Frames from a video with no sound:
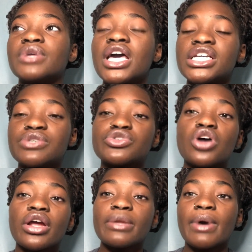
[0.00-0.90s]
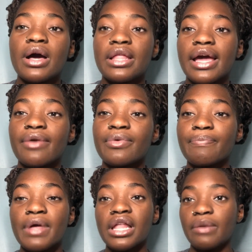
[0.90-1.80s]
She was talking about, like,
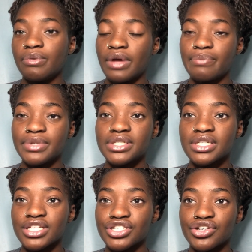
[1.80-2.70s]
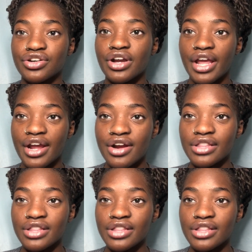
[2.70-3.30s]
a lot of people have been discussing her hair,